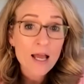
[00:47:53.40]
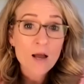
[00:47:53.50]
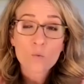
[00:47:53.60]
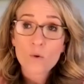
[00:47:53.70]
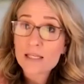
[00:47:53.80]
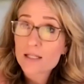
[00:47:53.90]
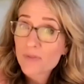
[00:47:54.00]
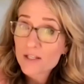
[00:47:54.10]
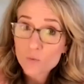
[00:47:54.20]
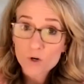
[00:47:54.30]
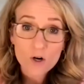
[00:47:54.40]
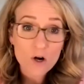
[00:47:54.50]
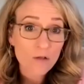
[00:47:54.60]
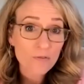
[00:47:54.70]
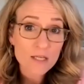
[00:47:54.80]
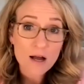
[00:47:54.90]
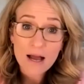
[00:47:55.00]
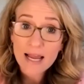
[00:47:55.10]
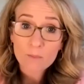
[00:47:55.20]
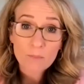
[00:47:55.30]
we did this work all the
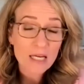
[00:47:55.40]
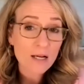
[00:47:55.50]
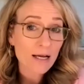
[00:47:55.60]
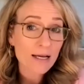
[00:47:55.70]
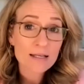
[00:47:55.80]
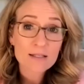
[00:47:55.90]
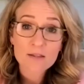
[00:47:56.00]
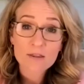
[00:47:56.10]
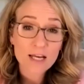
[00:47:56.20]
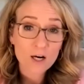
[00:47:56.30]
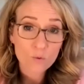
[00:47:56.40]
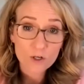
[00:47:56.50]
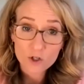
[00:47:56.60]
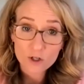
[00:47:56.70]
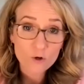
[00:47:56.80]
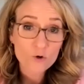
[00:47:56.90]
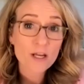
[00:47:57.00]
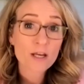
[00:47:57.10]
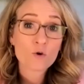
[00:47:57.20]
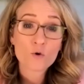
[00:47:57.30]
time because there were
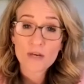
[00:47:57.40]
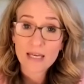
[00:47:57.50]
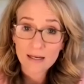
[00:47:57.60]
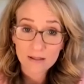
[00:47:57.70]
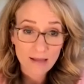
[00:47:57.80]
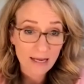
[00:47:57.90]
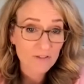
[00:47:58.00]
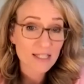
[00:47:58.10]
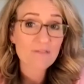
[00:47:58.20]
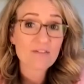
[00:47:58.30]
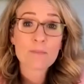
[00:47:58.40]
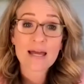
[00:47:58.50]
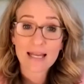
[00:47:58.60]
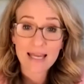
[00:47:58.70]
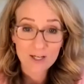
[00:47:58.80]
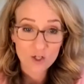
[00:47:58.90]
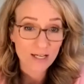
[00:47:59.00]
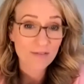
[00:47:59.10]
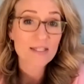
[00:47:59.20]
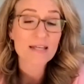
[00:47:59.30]
children who needed life-saving
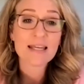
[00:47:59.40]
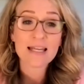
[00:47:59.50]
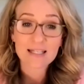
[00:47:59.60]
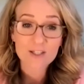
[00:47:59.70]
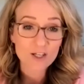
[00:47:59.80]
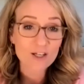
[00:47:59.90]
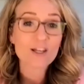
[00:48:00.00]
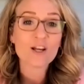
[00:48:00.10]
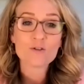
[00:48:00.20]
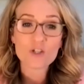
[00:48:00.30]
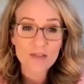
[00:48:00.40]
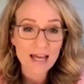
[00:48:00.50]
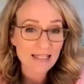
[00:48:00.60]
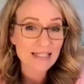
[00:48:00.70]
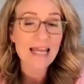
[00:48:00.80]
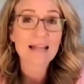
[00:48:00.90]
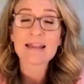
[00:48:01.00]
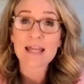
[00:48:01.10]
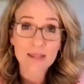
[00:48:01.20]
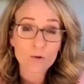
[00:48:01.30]
medications and needed to, do that daily,
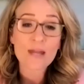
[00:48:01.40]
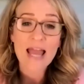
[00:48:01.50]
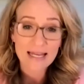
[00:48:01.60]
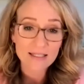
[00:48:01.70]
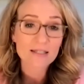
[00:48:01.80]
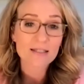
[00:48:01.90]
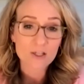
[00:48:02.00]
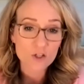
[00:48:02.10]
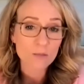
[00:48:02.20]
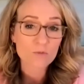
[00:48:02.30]
that we had to teach them to